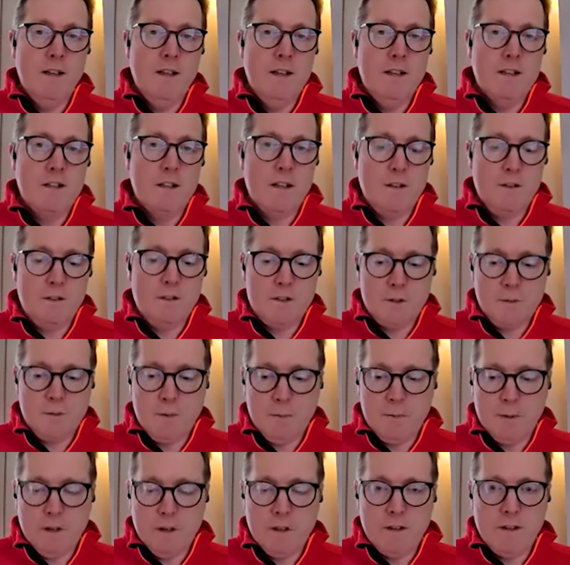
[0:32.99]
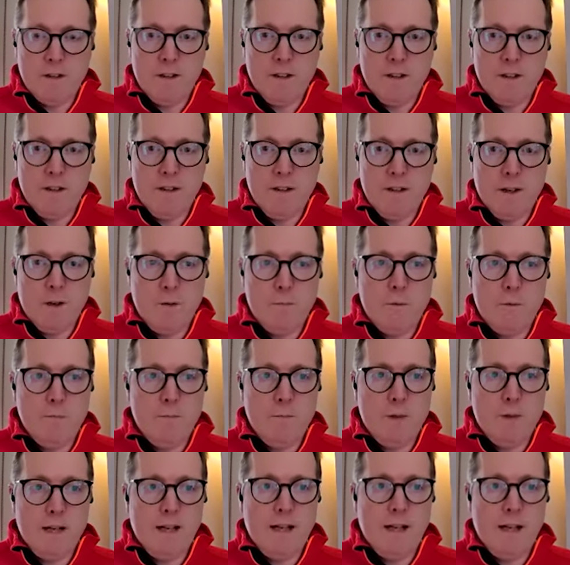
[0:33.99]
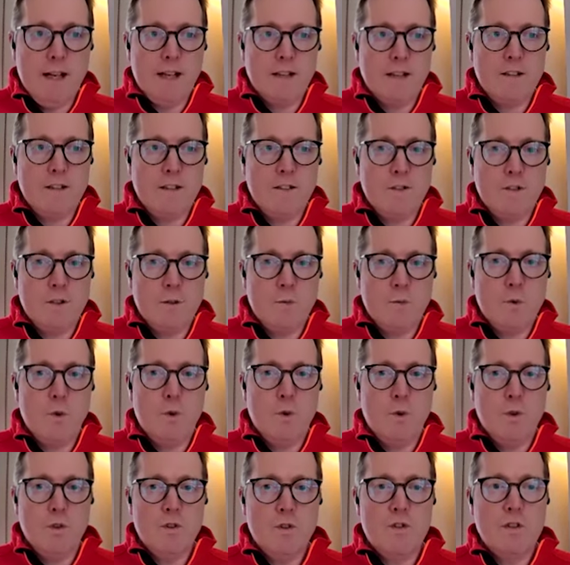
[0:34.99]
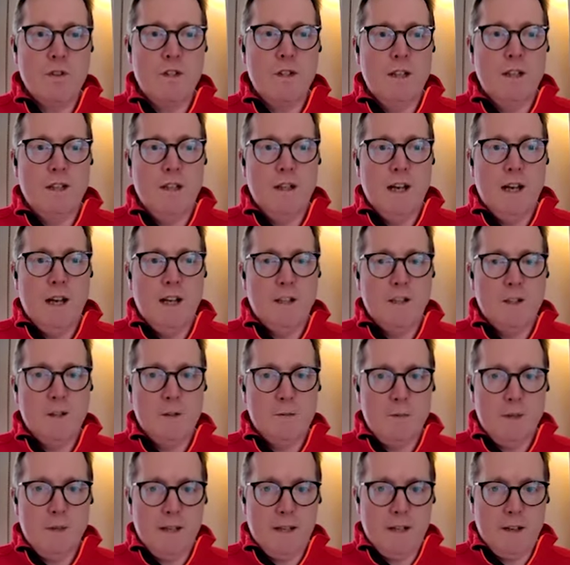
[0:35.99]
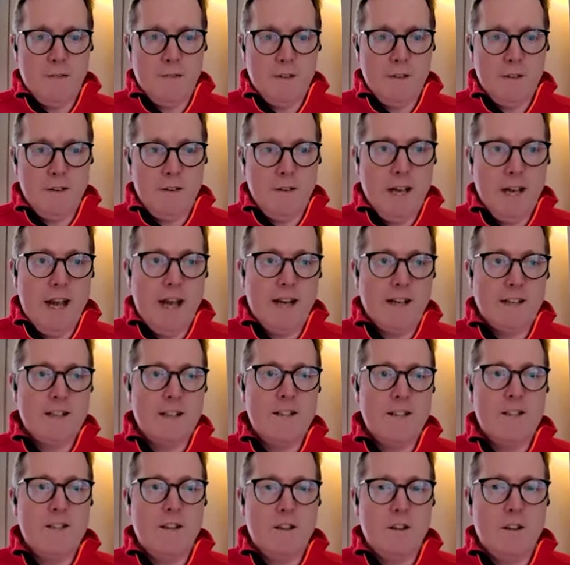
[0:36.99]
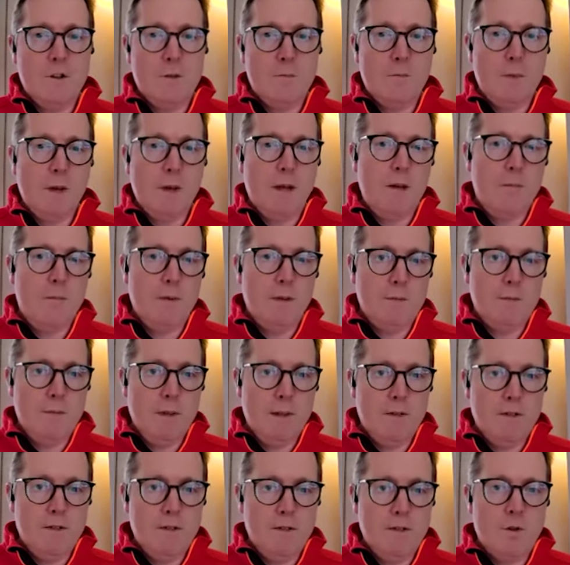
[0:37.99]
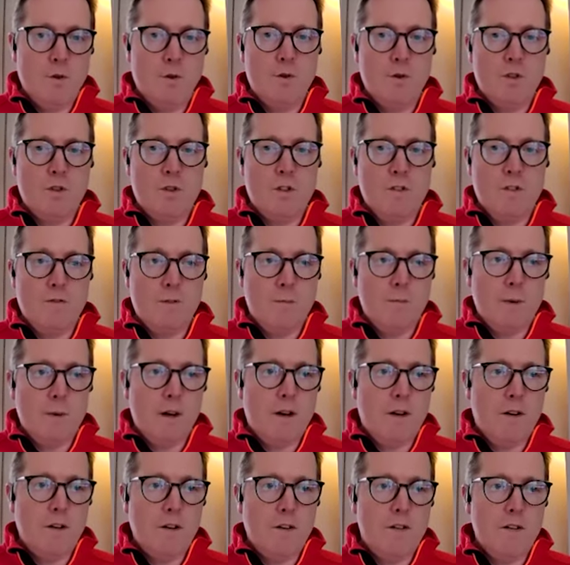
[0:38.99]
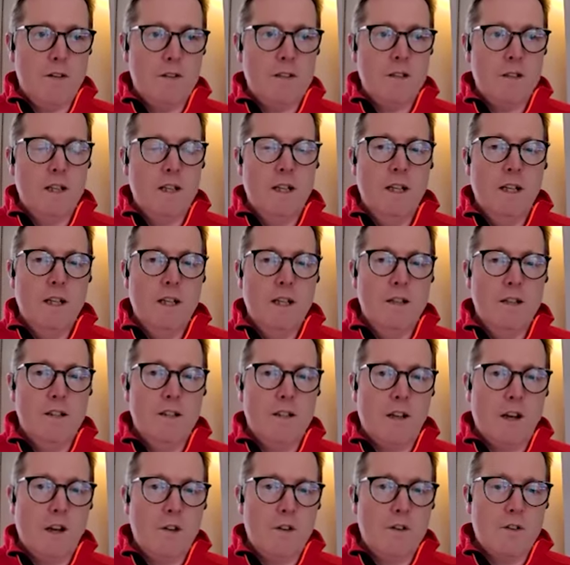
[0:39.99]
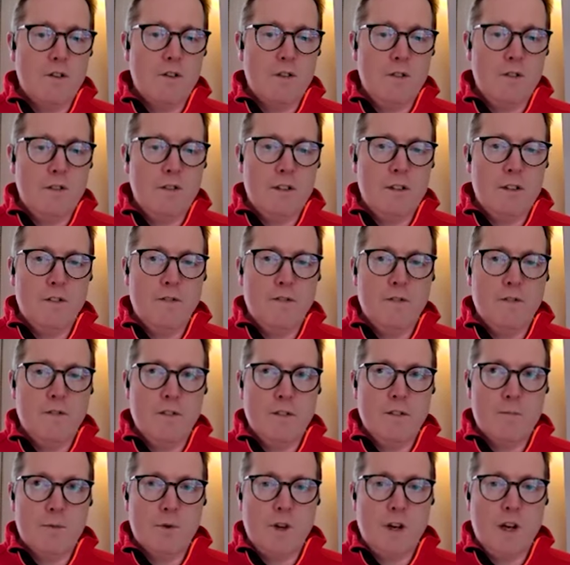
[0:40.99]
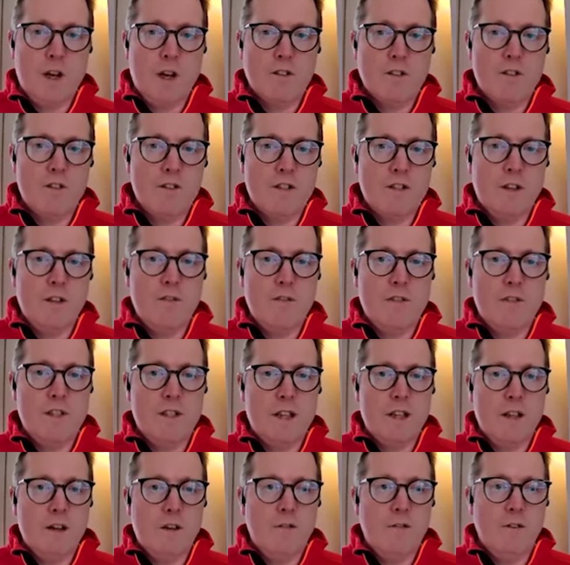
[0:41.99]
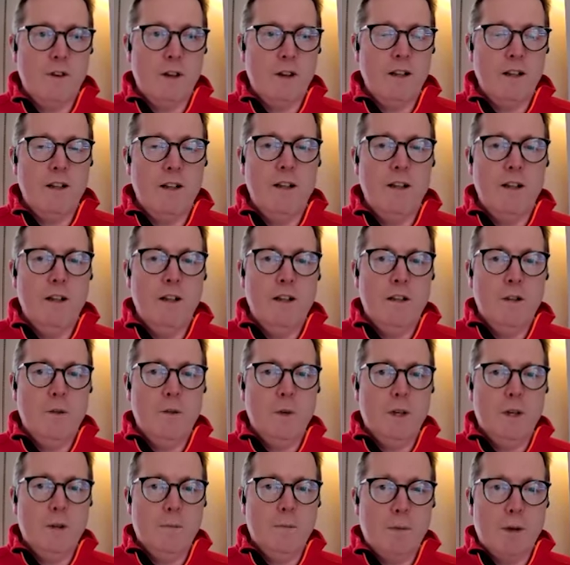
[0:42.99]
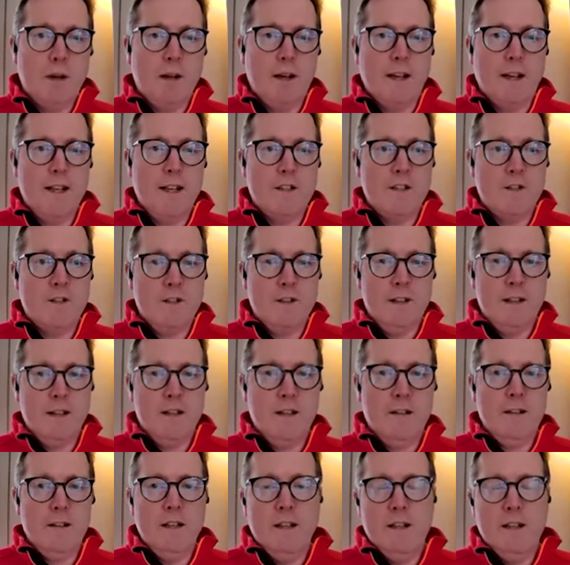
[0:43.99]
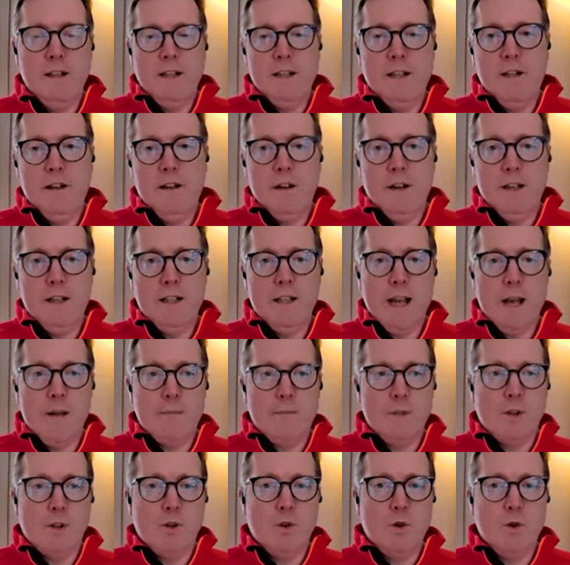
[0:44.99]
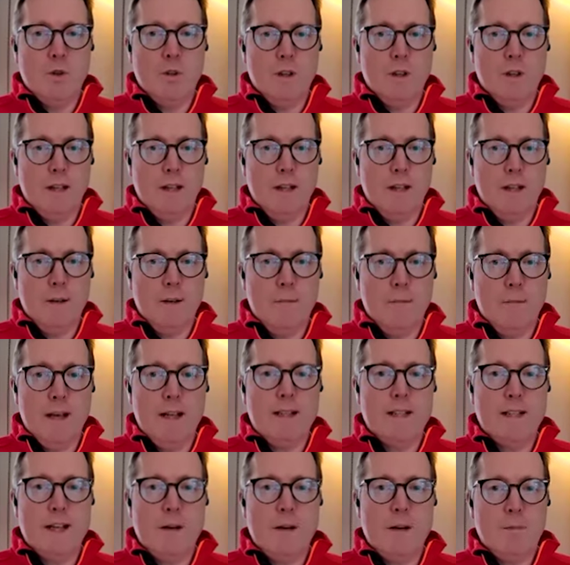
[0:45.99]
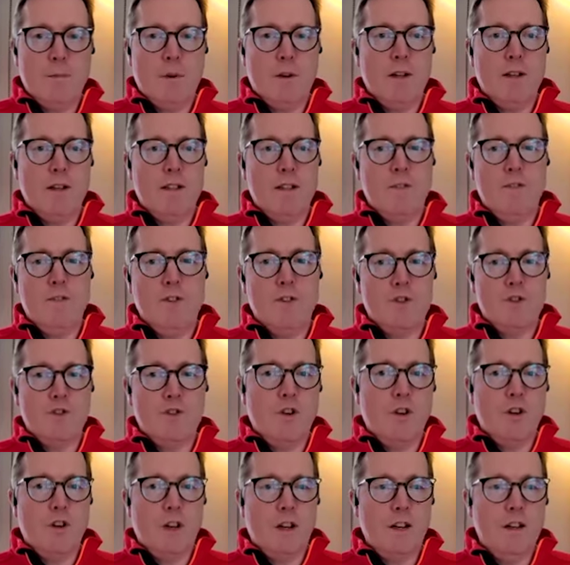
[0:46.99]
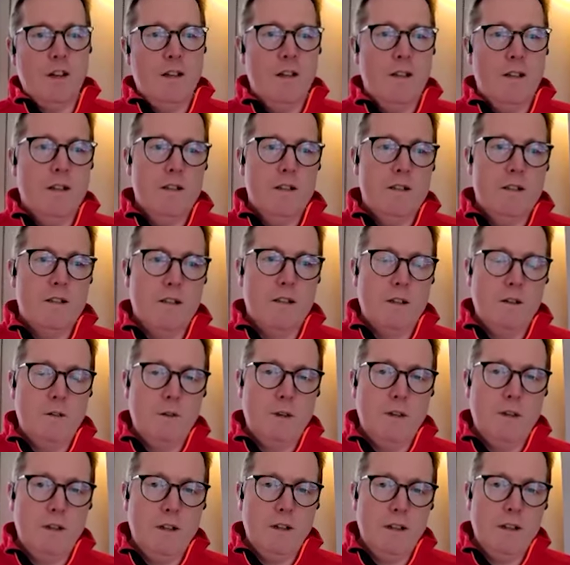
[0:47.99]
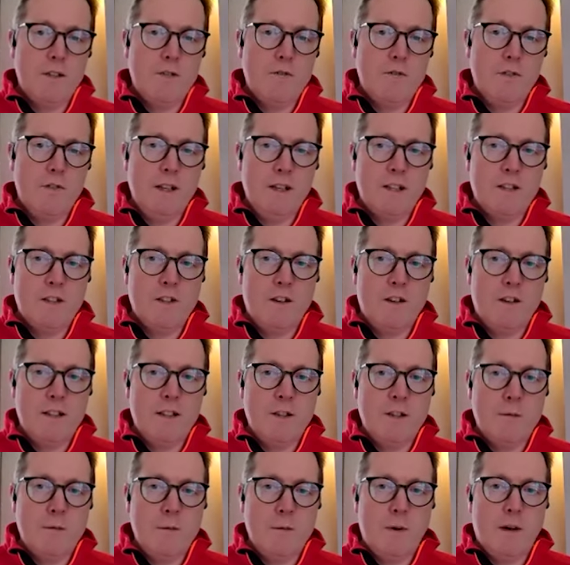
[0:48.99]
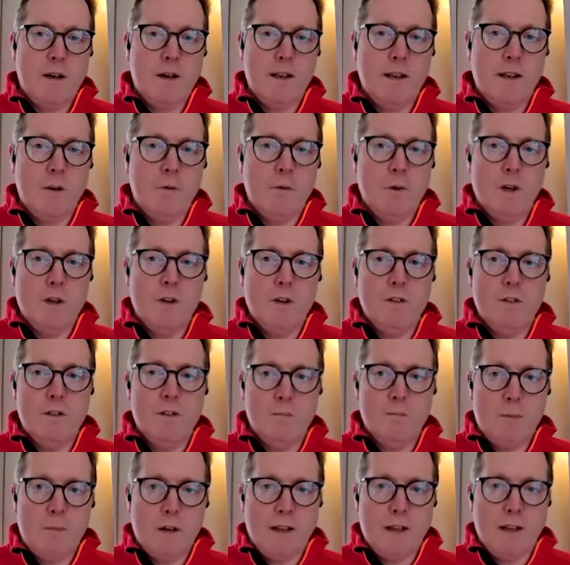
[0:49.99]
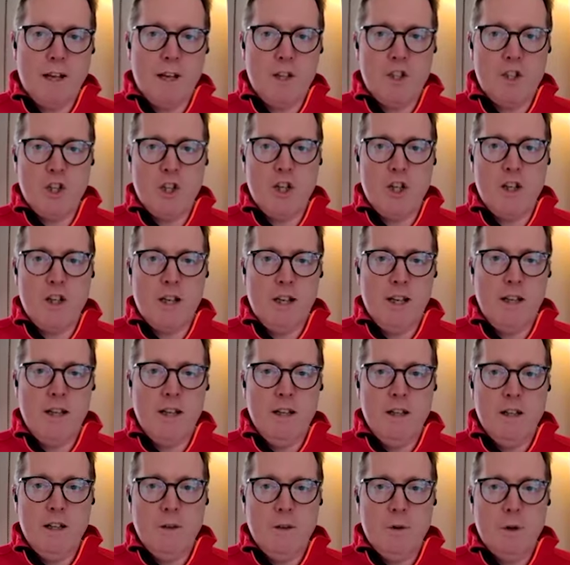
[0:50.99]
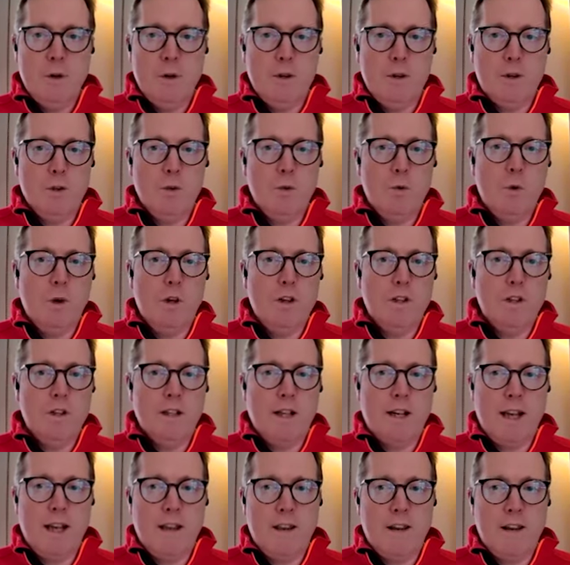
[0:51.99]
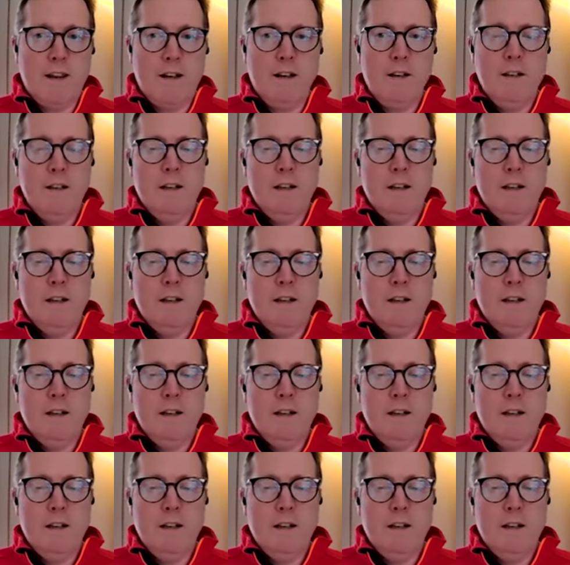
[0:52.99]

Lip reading: So to be part of the Open Banking Excellence Awards and to be given access to those people and be able to talk to different partners and to go through the different products and services they offer that we can plug into and then adapt accordingly, it makes our product even stronger. So it's really exciting to be part of that world and part of that journey where we can all work together